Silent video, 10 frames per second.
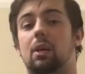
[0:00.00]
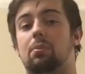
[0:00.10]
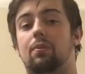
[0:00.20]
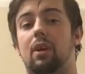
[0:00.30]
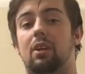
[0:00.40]
come
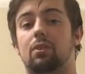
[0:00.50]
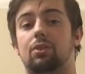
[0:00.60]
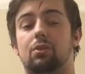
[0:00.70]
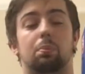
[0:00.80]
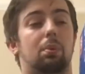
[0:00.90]
with their
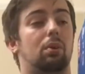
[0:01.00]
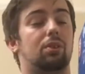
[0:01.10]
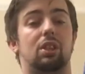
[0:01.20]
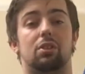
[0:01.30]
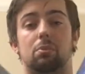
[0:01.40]
console
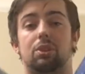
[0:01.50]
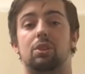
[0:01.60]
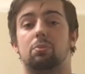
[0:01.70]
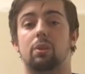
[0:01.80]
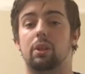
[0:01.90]
boxes, which
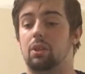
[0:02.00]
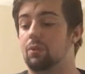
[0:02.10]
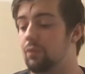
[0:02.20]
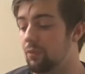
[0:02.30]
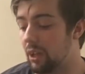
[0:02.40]
is really
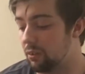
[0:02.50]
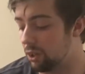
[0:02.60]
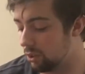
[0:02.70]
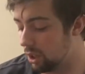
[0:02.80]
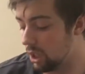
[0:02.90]
good for value.